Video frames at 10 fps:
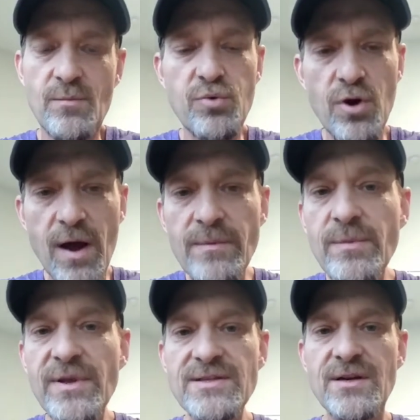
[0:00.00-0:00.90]

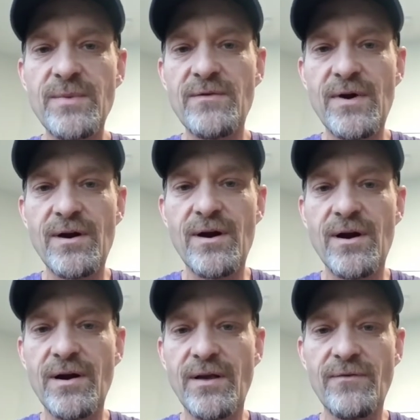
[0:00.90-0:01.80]
probably it's going to be very
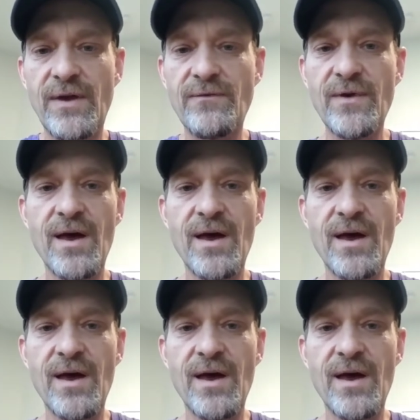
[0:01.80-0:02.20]
hard. If